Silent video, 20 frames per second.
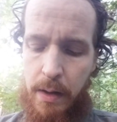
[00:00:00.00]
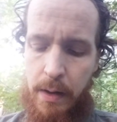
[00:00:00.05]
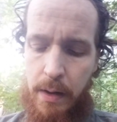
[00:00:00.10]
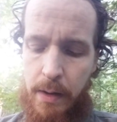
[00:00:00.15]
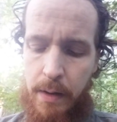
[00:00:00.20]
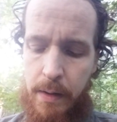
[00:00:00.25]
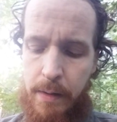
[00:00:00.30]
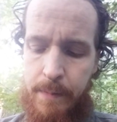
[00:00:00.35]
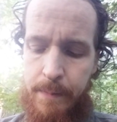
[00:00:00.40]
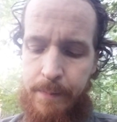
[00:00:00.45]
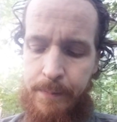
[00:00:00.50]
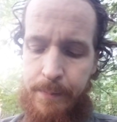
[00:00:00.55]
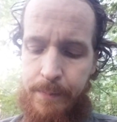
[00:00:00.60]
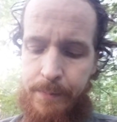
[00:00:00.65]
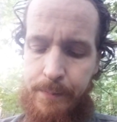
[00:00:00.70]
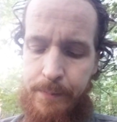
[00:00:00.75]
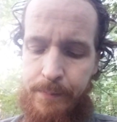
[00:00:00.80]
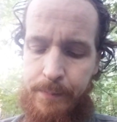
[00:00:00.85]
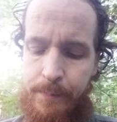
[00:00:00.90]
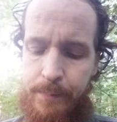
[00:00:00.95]

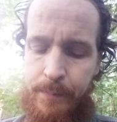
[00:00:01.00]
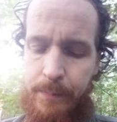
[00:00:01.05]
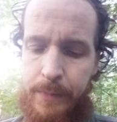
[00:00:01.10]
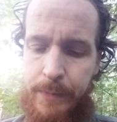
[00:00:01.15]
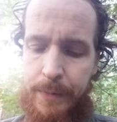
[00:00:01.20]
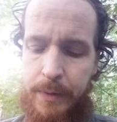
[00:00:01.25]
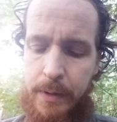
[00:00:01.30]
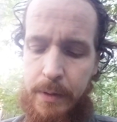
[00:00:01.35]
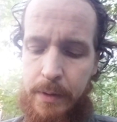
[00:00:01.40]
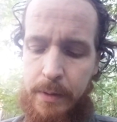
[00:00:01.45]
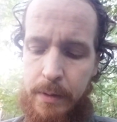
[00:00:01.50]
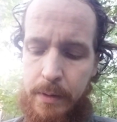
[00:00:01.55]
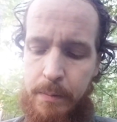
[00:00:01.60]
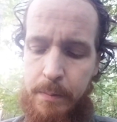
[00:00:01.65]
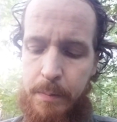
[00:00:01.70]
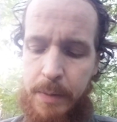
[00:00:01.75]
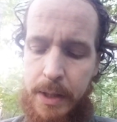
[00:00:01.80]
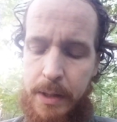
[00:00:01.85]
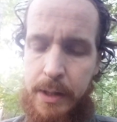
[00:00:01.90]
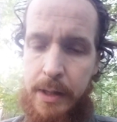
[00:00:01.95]

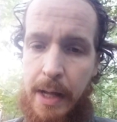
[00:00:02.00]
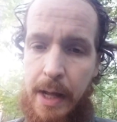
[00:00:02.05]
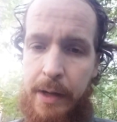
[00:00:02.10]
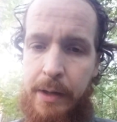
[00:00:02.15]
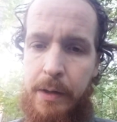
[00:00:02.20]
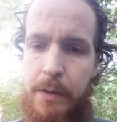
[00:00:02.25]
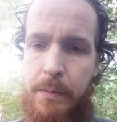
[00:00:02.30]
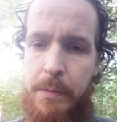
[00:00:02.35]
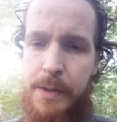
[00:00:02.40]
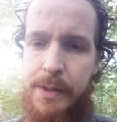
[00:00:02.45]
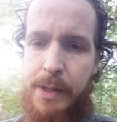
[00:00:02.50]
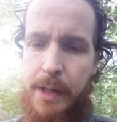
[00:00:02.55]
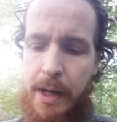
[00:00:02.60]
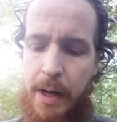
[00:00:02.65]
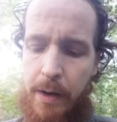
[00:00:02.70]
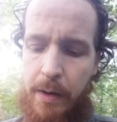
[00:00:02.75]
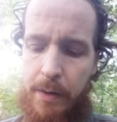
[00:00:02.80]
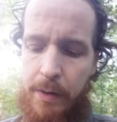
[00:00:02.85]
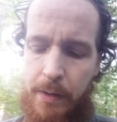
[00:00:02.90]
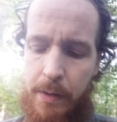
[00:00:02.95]
But Daniel was a
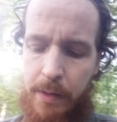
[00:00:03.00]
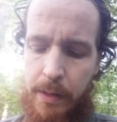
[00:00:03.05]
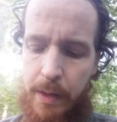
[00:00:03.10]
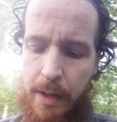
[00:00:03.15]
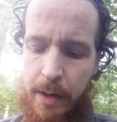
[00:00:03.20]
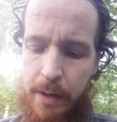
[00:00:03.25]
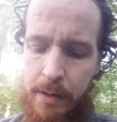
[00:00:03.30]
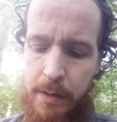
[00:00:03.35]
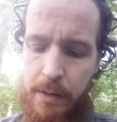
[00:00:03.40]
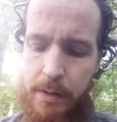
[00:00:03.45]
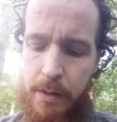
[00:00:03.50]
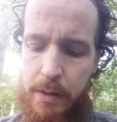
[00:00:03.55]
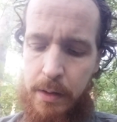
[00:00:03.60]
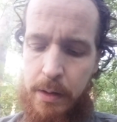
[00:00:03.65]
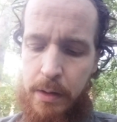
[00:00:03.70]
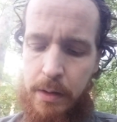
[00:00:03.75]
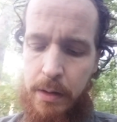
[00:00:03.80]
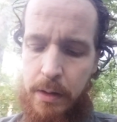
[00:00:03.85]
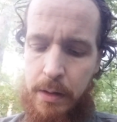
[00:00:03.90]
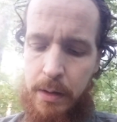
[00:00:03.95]
character in that
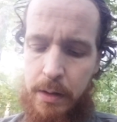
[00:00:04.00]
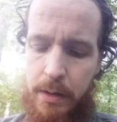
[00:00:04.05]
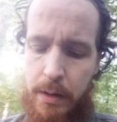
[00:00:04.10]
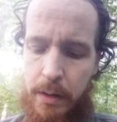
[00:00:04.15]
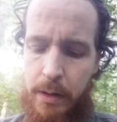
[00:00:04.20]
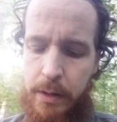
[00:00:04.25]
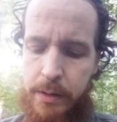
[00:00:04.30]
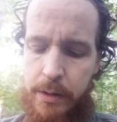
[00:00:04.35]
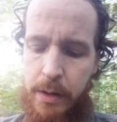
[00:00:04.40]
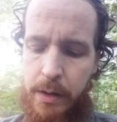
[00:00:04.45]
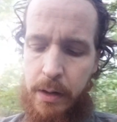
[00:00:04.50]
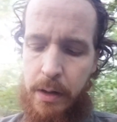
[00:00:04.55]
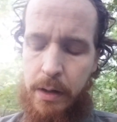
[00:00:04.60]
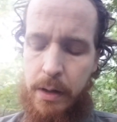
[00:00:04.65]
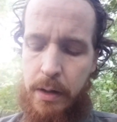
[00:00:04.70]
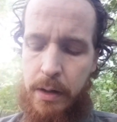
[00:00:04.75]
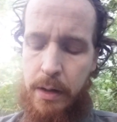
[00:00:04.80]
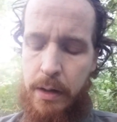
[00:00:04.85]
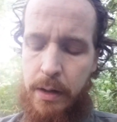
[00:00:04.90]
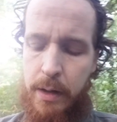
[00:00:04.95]
legend,
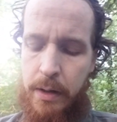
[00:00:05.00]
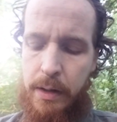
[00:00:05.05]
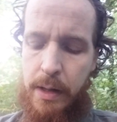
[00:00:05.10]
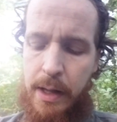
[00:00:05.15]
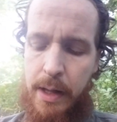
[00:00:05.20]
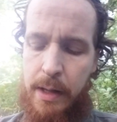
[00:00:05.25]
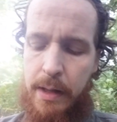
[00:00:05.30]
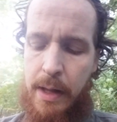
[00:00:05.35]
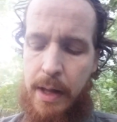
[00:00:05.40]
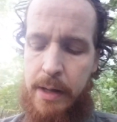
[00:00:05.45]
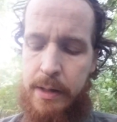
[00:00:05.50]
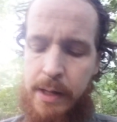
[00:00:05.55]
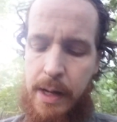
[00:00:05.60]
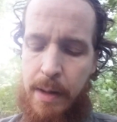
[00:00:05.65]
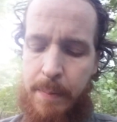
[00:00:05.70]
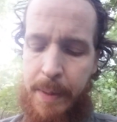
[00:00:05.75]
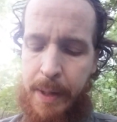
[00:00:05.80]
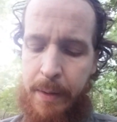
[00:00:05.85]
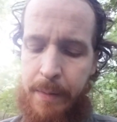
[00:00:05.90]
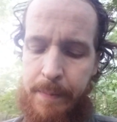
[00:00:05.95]
in that
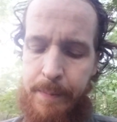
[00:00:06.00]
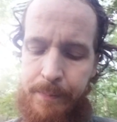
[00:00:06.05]
epic.